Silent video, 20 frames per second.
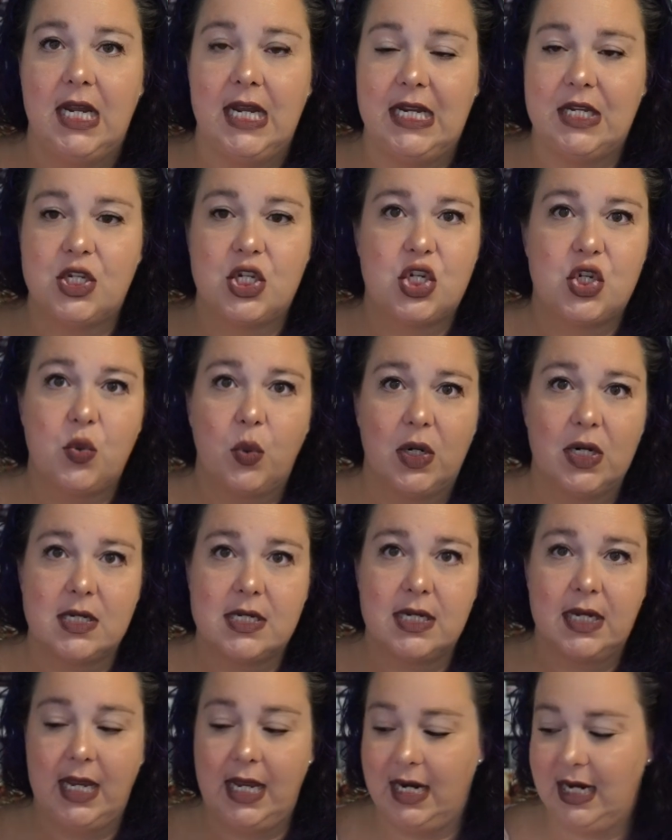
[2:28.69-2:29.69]
It's
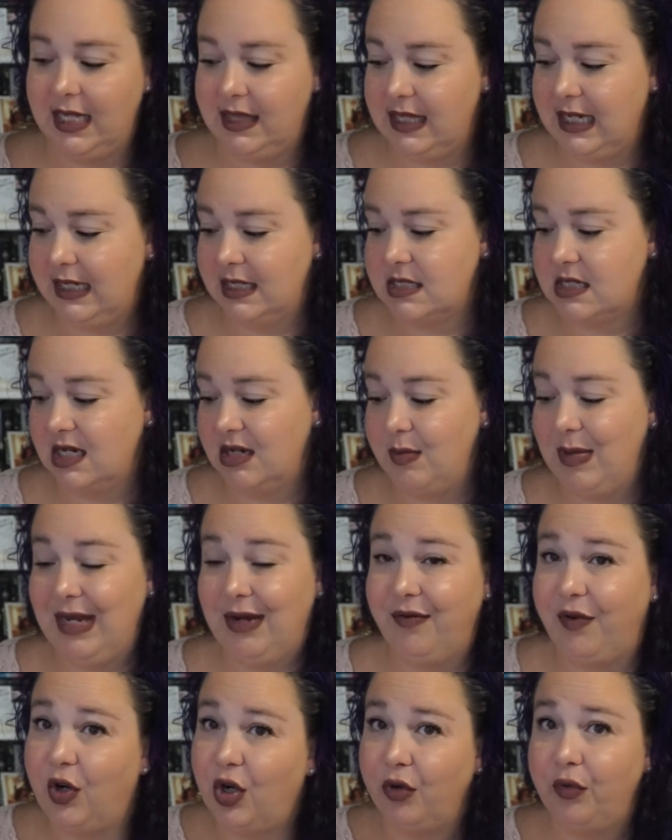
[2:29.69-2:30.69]
short and I think it's gonna
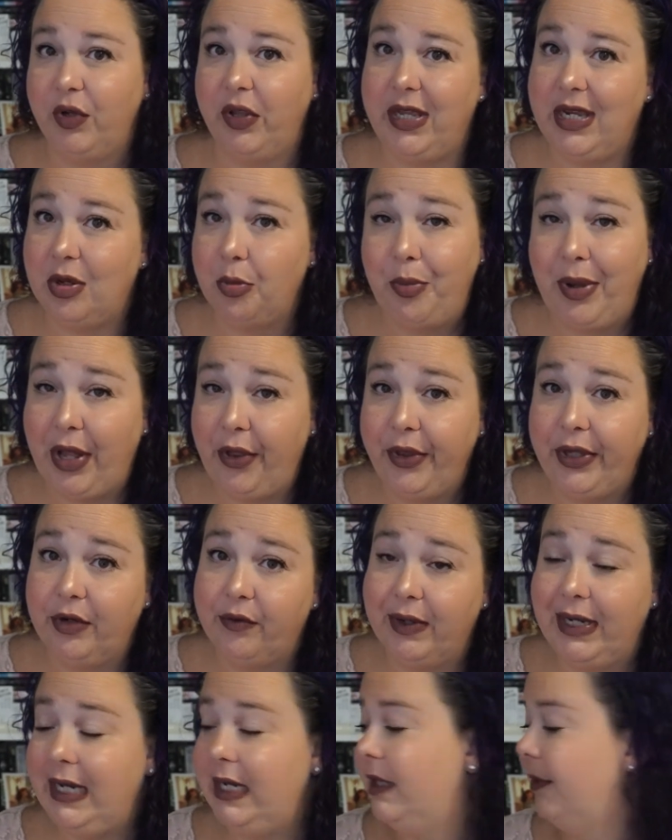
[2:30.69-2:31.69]
make for a really compelling
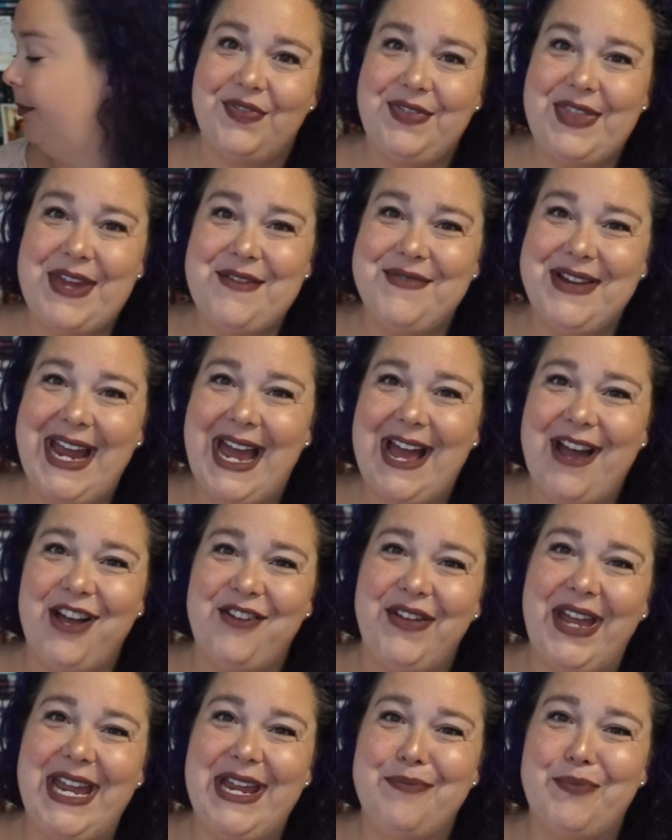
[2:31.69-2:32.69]
read. Then we
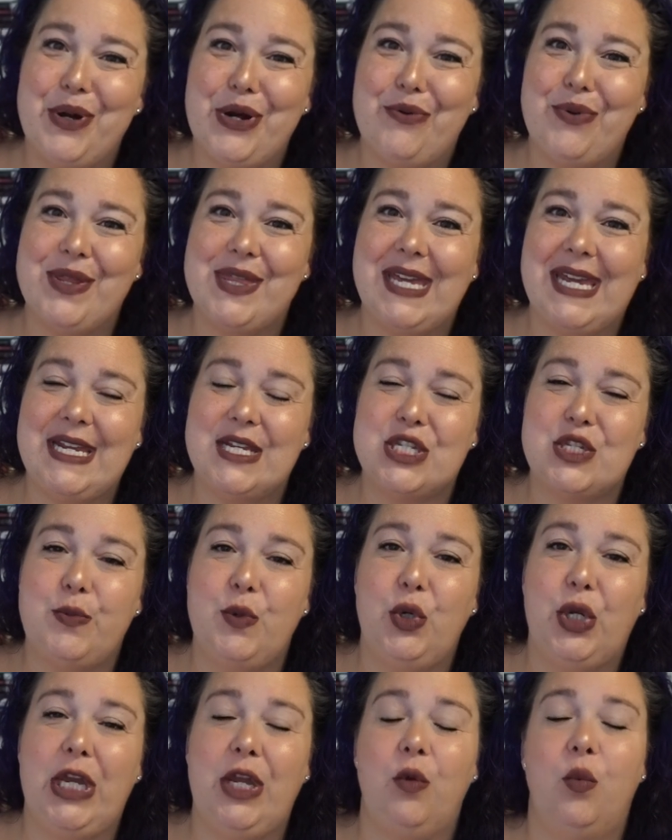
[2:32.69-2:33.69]
have a book with a
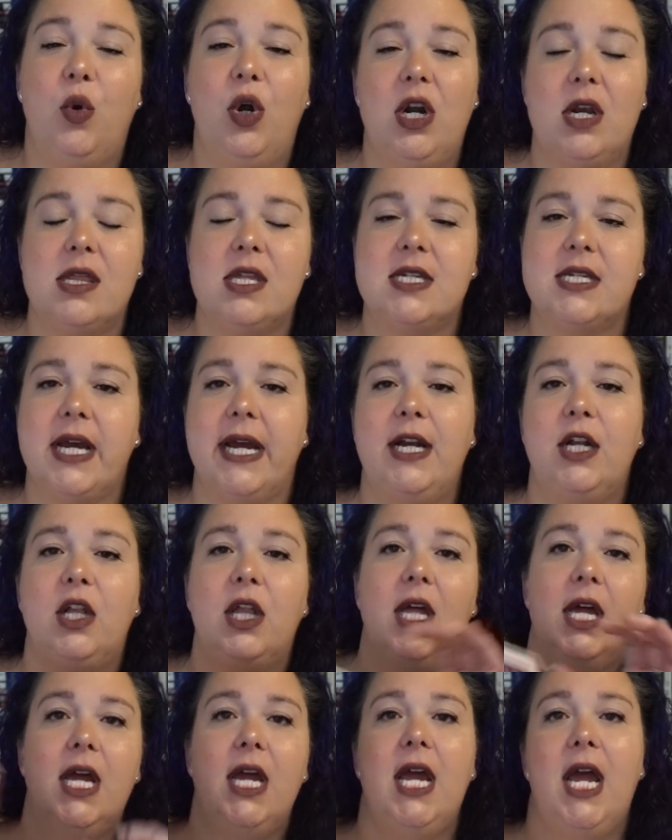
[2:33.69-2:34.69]
spooky word in the
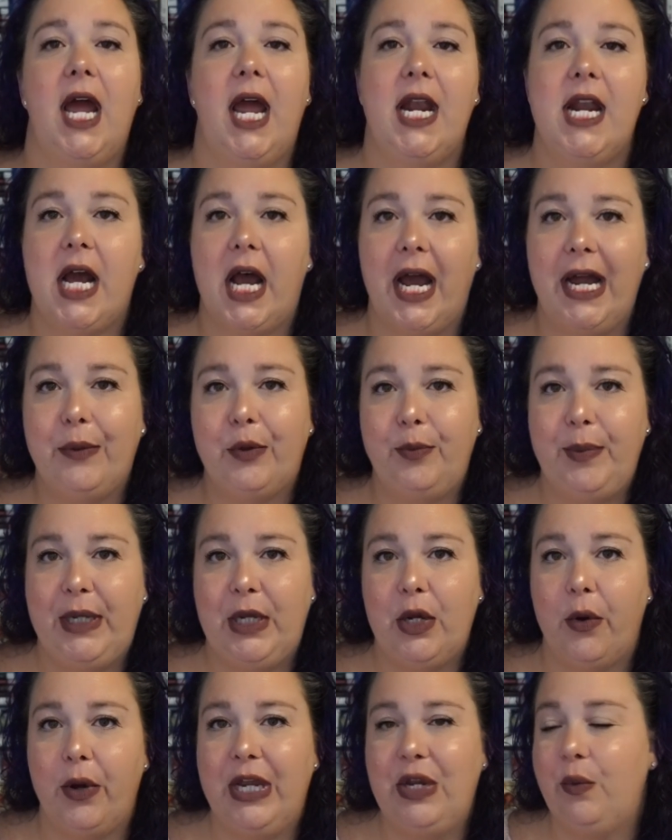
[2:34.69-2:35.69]
title and I will be
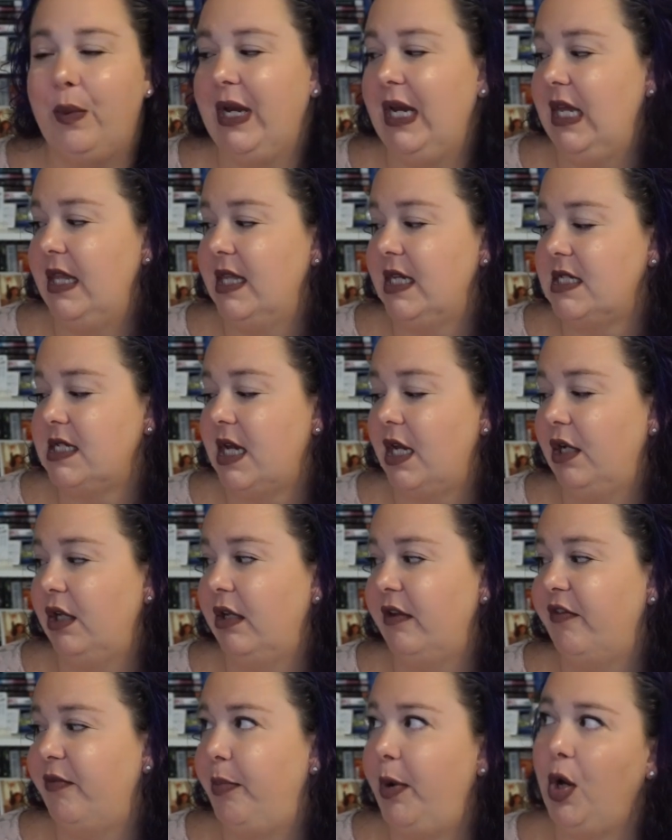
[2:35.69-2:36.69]
going with
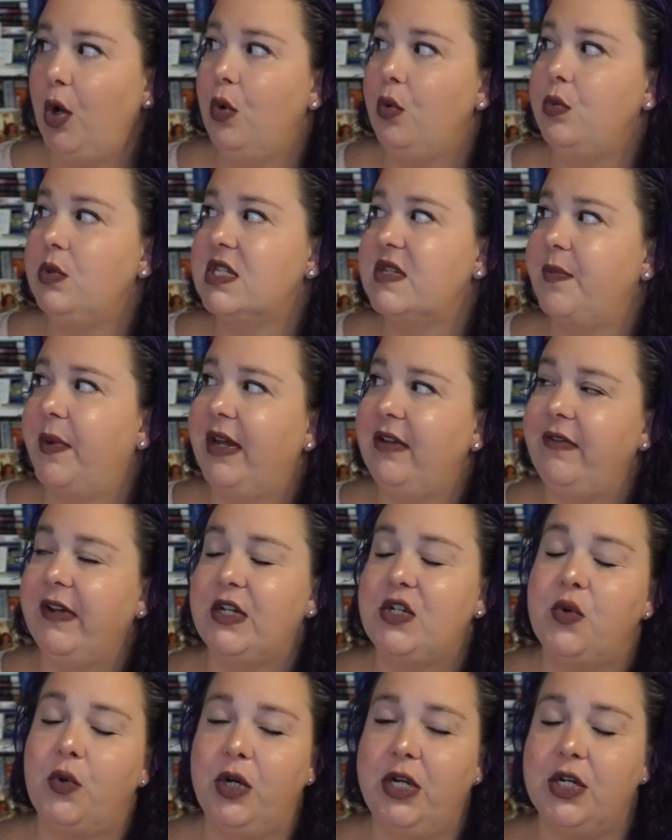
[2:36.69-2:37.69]
Tunnel of Bones by
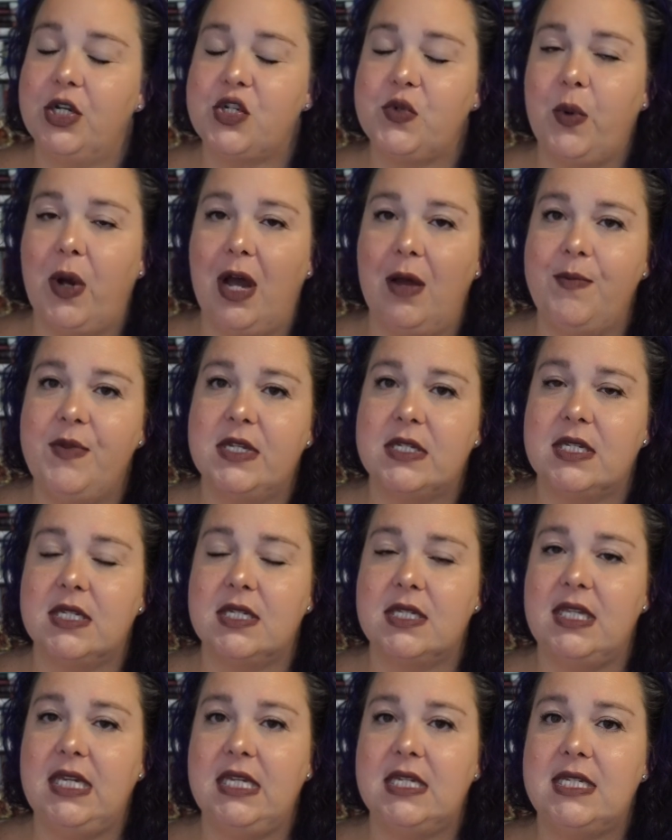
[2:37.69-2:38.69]
Victoria Schwab. This
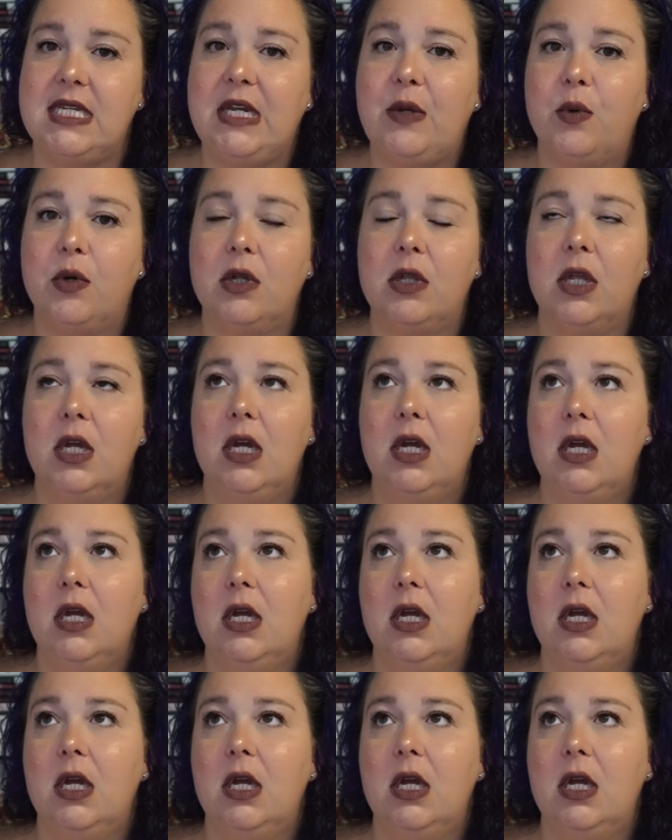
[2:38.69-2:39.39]
is the sequel